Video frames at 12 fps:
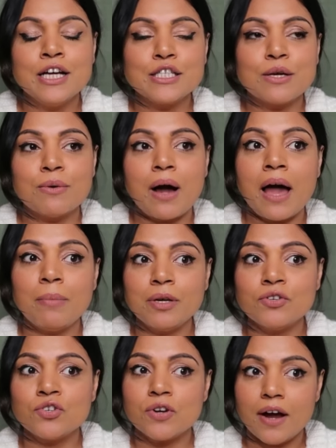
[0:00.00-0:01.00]
So I've
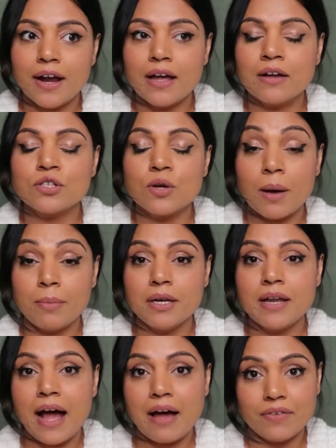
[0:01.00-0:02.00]
been
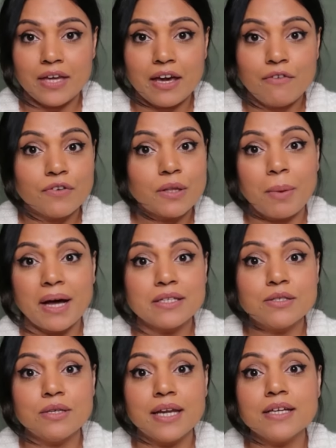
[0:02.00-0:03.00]
having it for the past
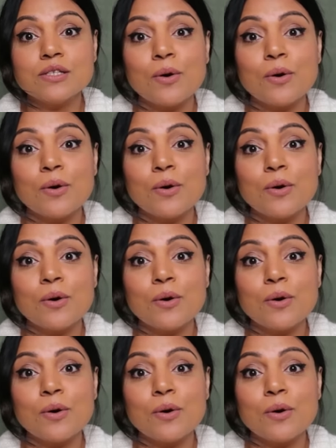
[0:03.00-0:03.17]
2 days.